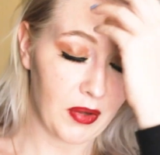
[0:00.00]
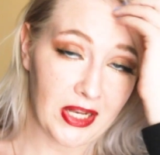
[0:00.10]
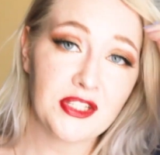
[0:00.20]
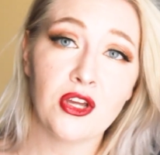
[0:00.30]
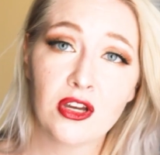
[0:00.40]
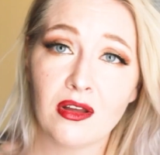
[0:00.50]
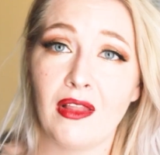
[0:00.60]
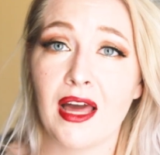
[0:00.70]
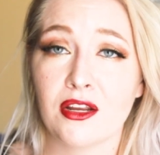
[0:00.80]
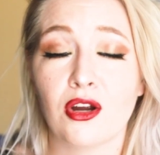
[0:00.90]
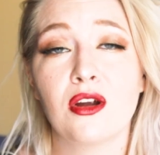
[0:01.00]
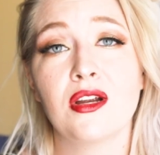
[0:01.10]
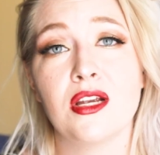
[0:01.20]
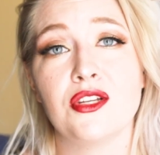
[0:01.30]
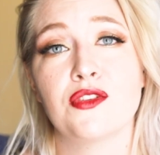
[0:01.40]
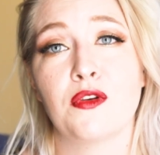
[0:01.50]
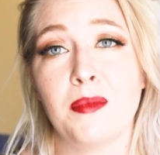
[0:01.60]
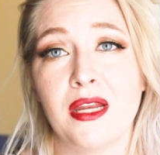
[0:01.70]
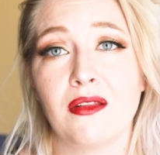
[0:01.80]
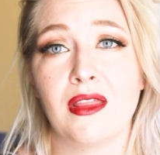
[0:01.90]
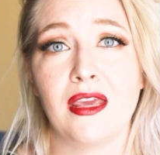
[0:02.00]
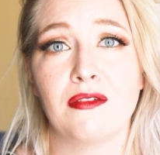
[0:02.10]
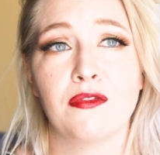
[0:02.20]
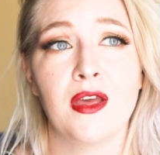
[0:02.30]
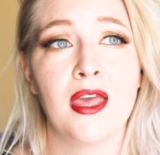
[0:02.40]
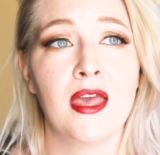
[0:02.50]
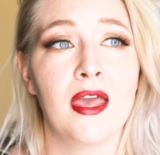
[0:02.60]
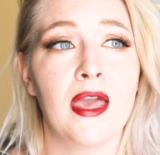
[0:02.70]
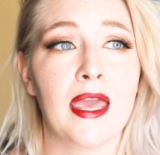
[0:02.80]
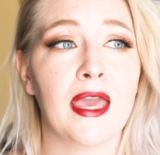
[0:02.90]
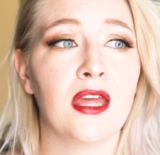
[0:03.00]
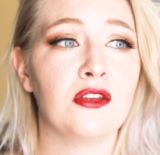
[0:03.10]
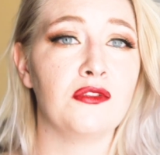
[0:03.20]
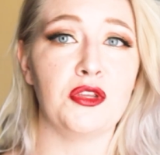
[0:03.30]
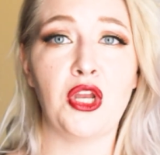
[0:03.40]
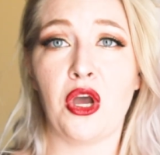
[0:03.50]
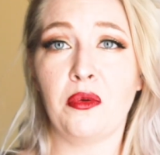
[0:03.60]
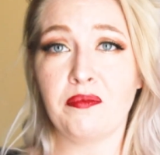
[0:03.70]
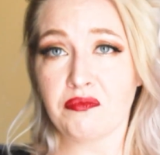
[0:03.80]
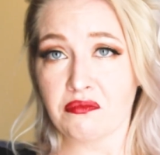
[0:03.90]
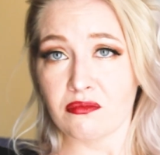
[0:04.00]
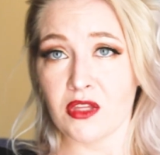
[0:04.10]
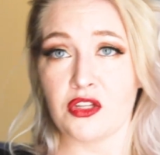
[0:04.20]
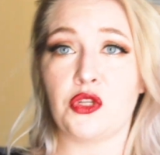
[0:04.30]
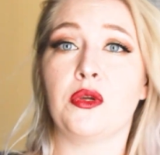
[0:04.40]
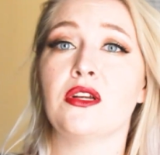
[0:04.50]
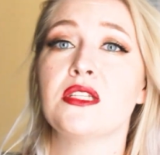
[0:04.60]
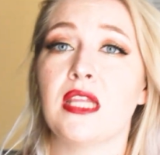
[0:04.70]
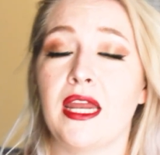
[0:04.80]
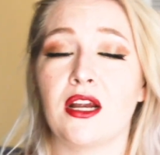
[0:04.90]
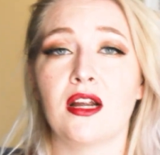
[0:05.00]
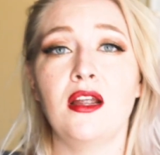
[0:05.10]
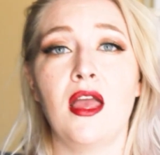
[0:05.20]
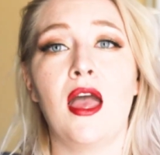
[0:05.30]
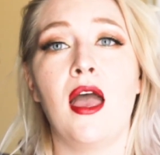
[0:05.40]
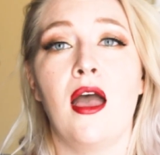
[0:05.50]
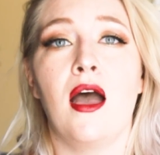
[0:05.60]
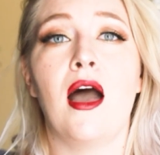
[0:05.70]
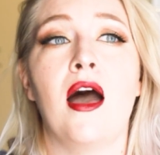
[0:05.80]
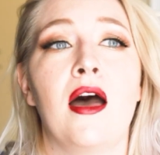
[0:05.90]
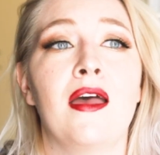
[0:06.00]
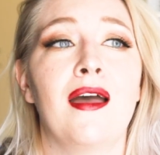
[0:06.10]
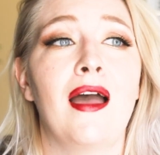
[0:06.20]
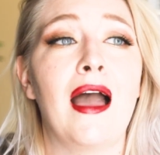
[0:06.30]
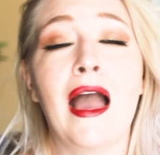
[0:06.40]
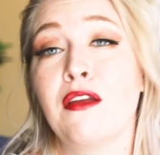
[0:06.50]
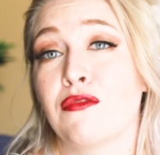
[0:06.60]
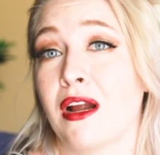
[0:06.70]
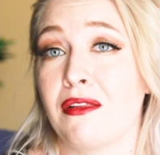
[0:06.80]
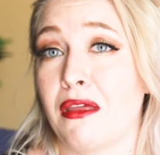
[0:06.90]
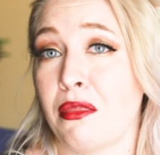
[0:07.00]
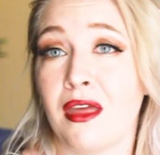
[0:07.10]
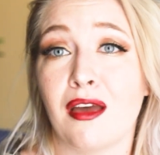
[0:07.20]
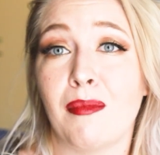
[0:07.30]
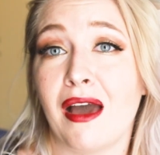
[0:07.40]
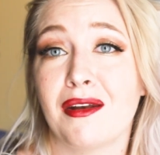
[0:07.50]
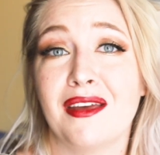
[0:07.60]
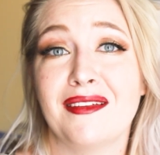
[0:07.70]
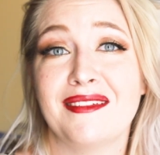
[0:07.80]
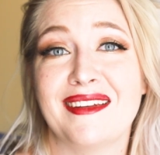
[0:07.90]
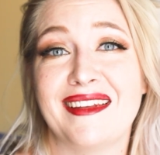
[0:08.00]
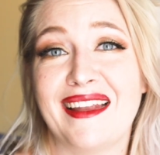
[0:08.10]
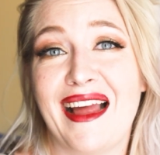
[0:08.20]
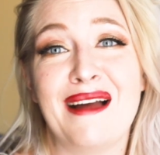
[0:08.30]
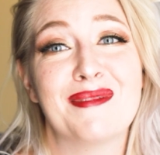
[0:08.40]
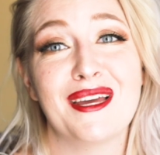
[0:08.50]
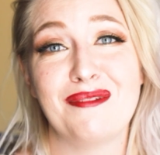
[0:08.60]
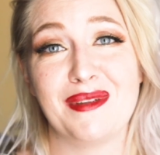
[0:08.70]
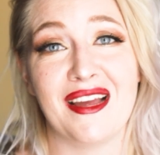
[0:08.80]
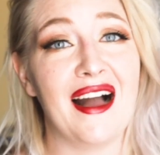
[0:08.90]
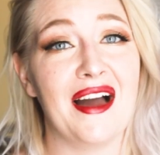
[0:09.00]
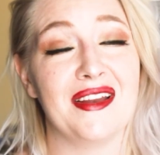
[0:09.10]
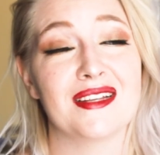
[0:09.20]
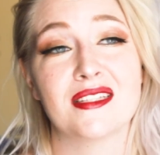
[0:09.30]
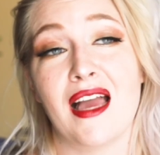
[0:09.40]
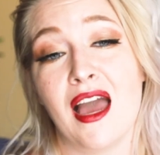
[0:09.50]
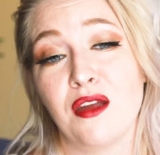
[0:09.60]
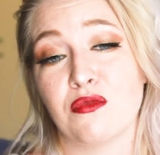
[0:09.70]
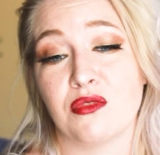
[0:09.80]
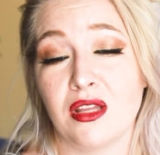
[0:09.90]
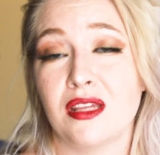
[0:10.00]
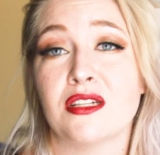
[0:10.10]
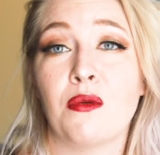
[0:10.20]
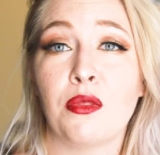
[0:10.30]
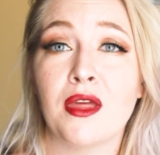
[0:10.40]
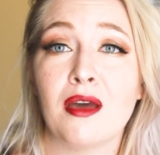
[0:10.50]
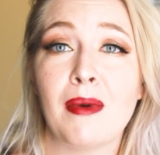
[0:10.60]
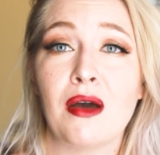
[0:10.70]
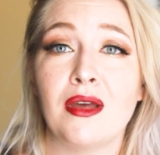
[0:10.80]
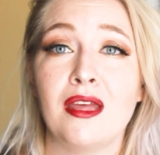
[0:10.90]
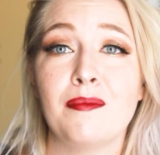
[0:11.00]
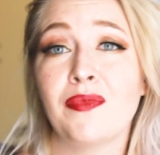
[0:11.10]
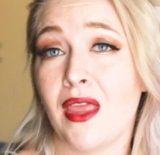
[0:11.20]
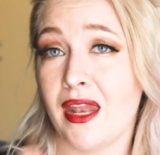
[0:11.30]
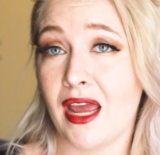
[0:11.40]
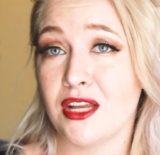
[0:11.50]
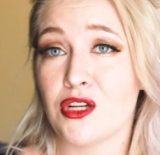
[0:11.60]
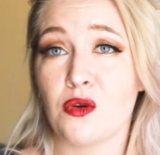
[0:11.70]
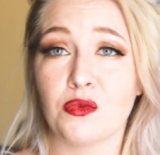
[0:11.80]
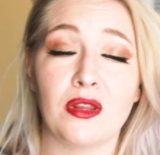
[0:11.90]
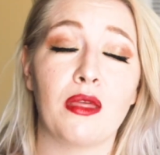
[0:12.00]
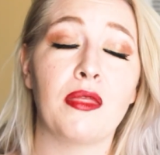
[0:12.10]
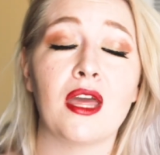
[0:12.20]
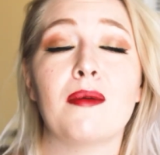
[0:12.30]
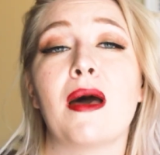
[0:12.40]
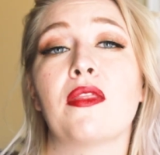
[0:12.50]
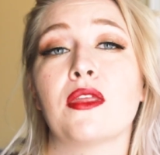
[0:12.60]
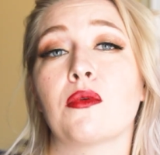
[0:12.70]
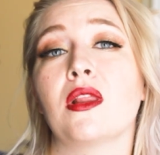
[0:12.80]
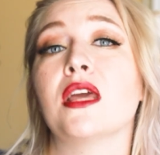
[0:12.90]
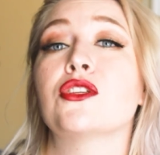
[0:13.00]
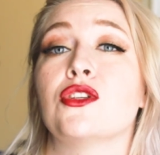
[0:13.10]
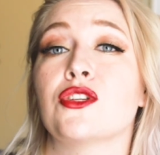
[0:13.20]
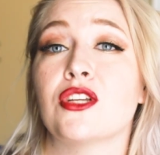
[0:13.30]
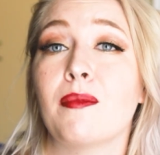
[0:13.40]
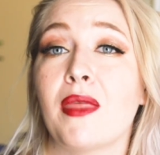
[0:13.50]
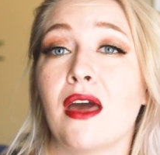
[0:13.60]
But it took a lot of courage for me to leave. And, you know, 2 years later, I rarely think about it. I'm gonna be honest, I really don't think about him, and I don't really think about their relationship